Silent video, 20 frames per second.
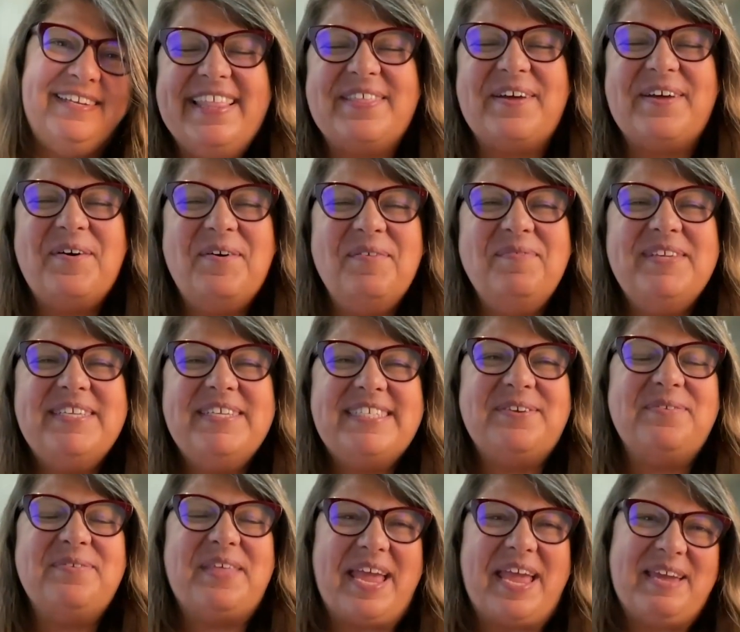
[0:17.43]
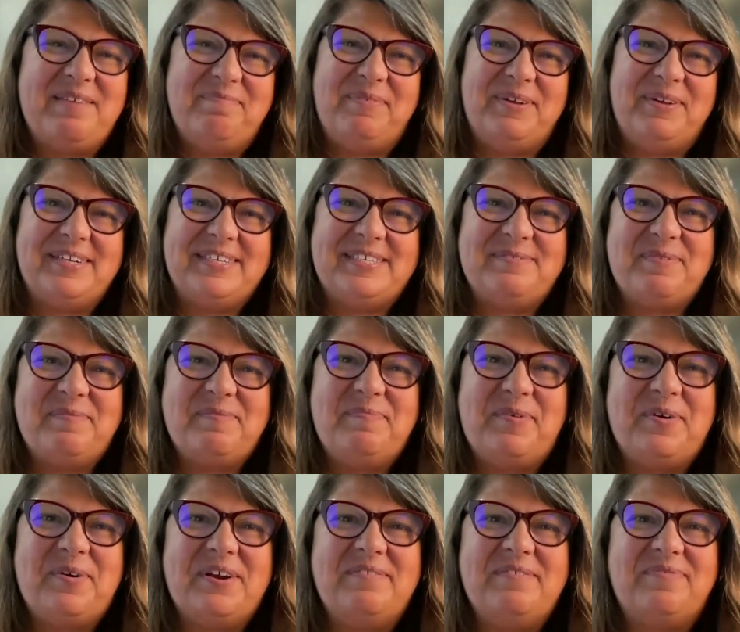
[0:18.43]
The Homeless Youth Handbooks were
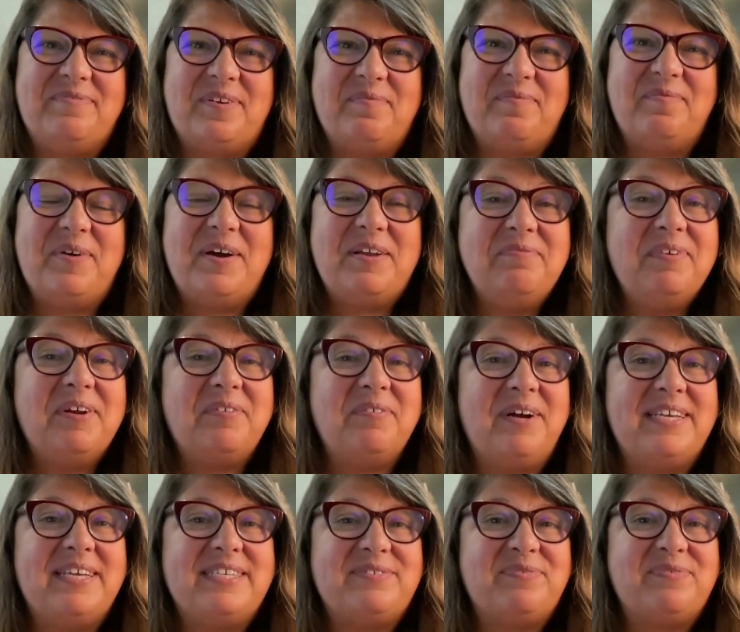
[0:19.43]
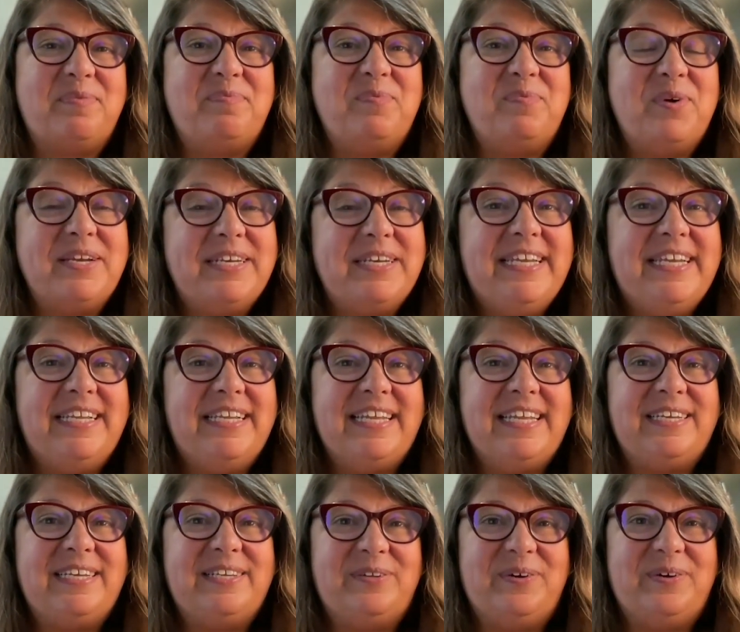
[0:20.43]
born from one request from one legal
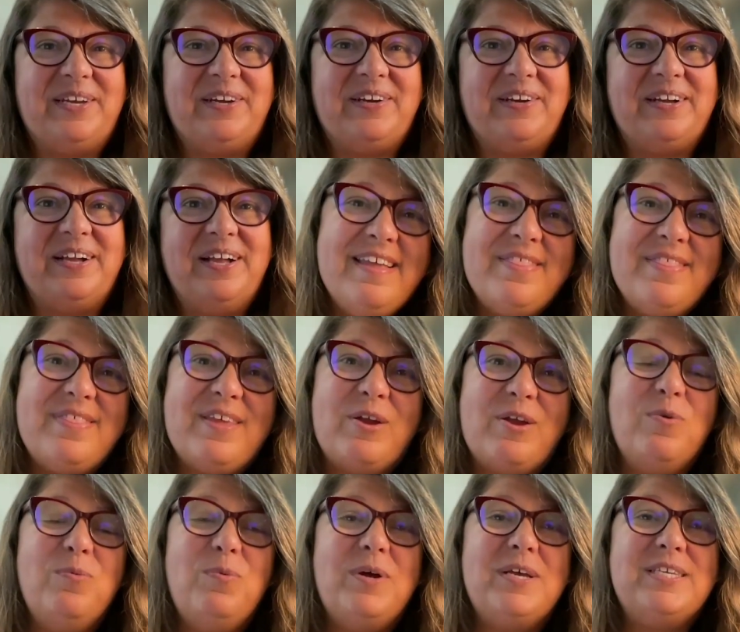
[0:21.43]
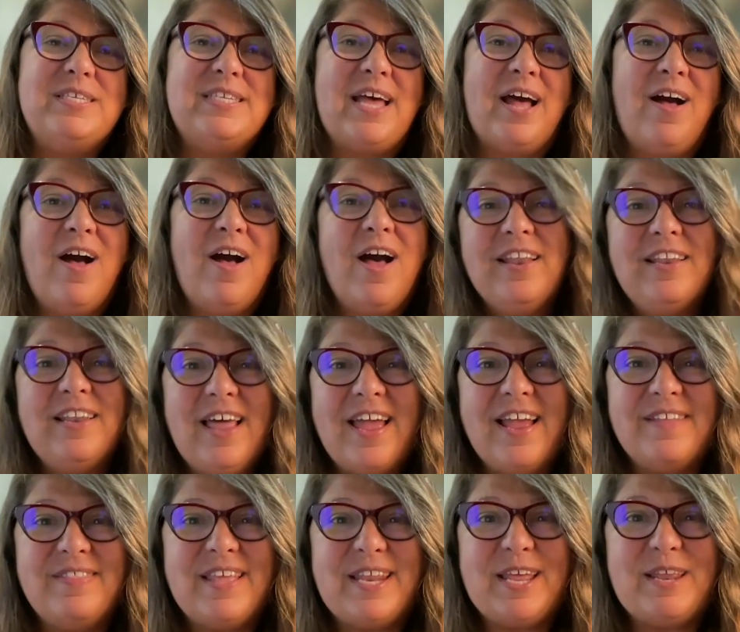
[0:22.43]
aid lawyer. There was a
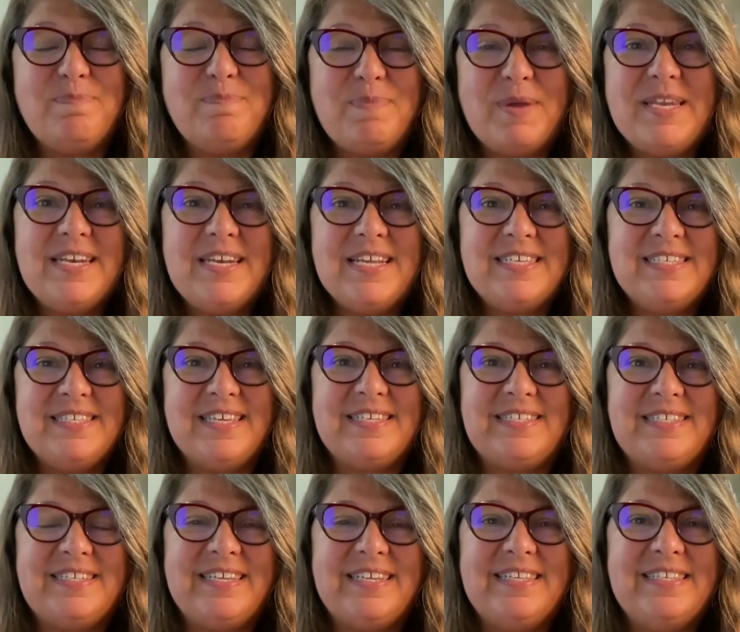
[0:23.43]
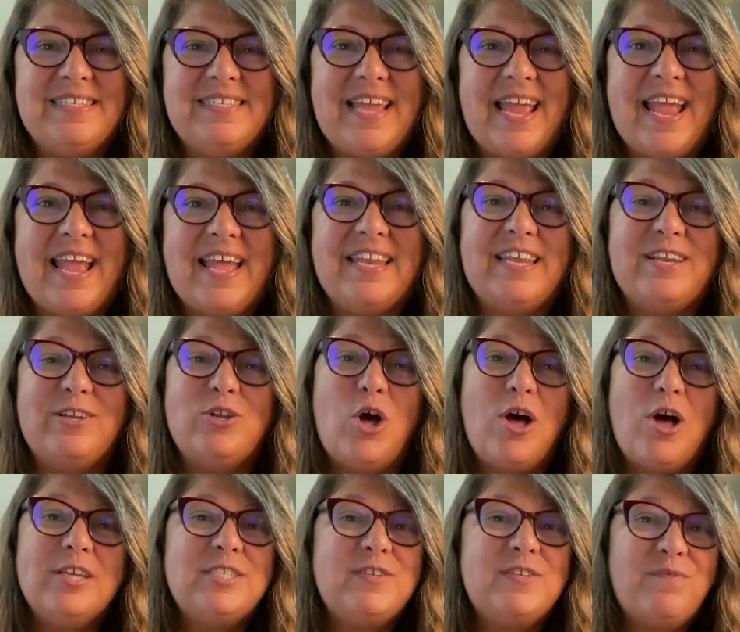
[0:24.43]
hotline that had been in existence and it
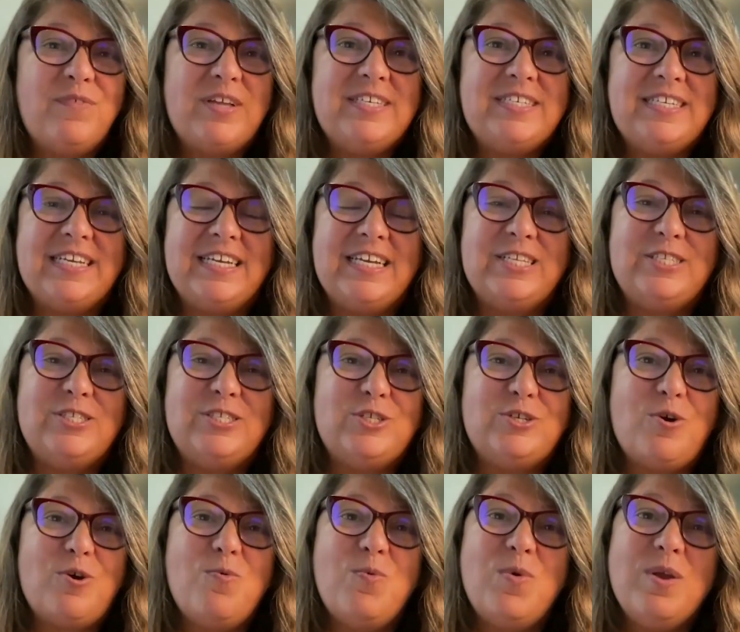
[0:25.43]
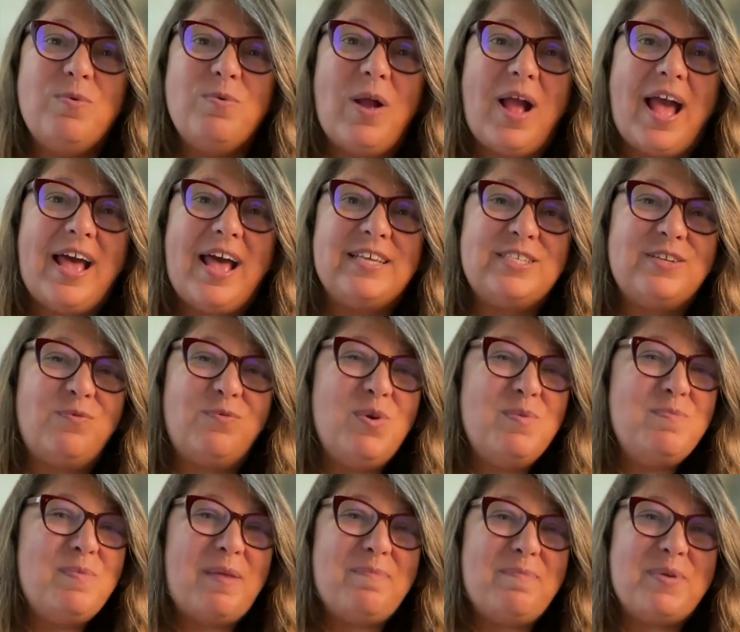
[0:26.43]
lost funding. And so we were asked if we
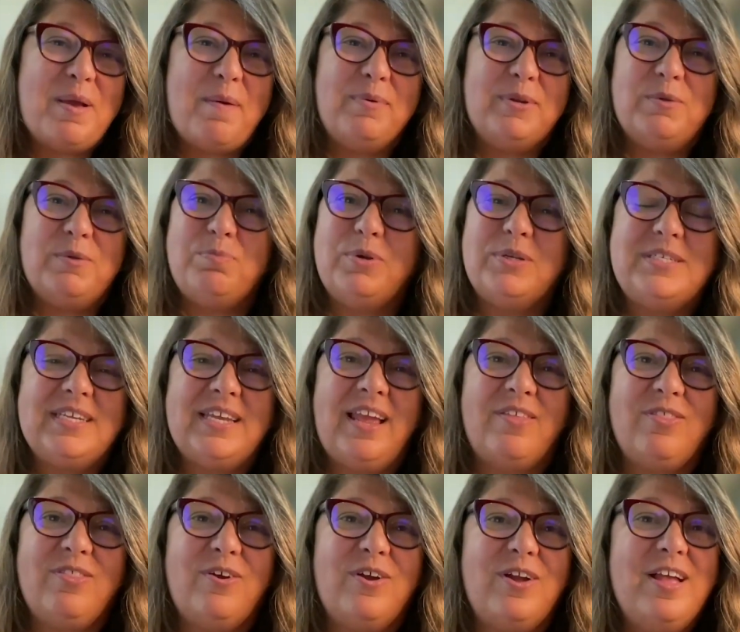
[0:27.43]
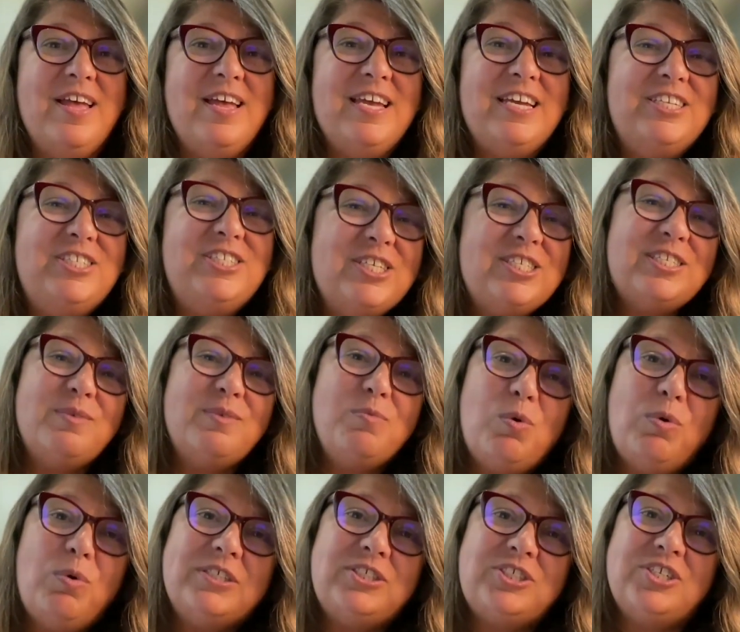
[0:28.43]
might be able to put together just some
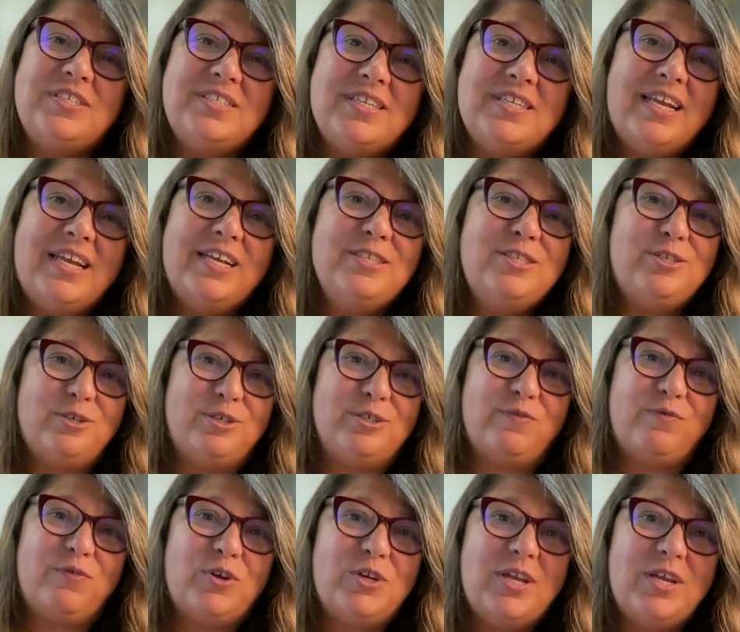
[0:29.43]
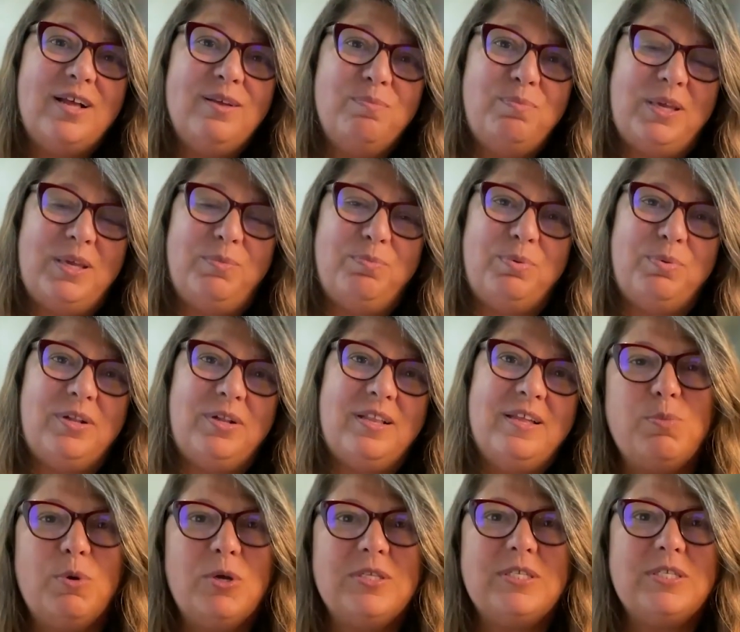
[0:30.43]
questions and answers for young people
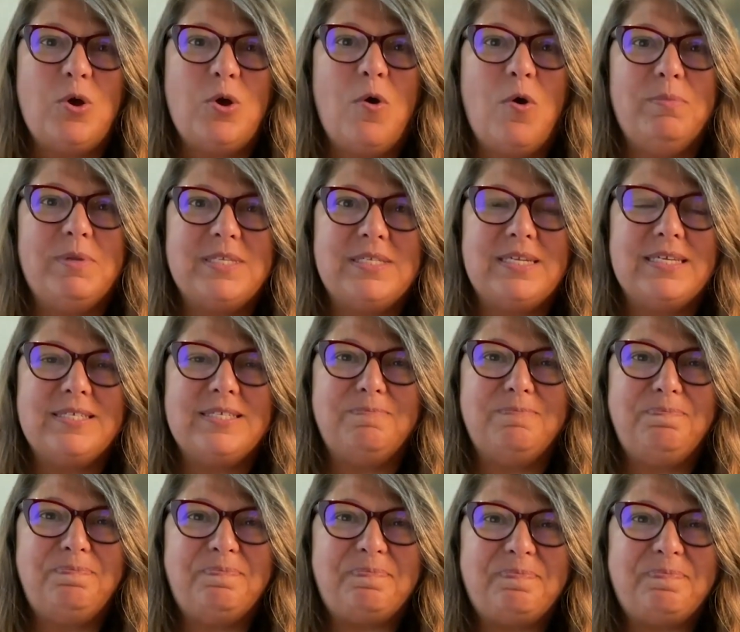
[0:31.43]
experiencing homelessness.